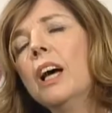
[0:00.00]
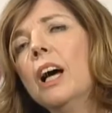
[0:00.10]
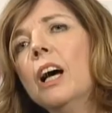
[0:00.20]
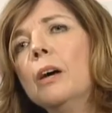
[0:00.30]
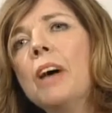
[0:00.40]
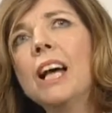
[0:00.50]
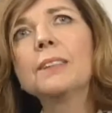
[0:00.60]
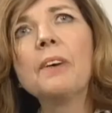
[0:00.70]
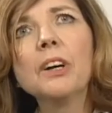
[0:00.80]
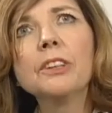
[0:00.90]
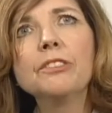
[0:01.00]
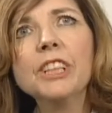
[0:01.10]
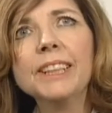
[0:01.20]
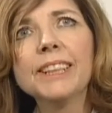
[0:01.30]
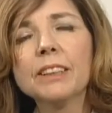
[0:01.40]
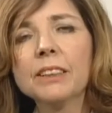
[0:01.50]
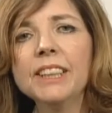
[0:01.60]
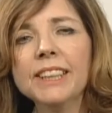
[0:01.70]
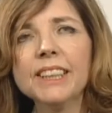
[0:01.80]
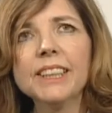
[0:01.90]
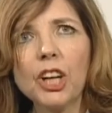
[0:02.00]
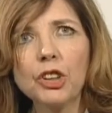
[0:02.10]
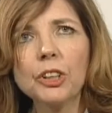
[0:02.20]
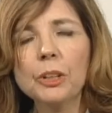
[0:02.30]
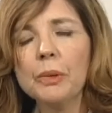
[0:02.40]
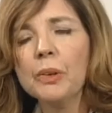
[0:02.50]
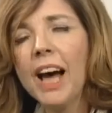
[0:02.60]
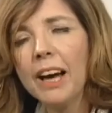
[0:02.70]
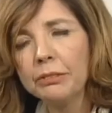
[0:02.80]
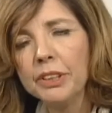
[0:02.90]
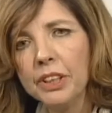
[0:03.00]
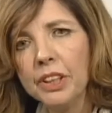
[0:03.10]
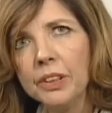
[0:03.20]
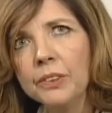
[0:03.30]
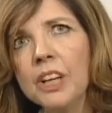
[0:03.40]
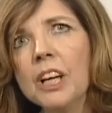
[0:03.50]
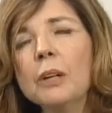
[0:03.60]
As part of this discussion that we'll have with you,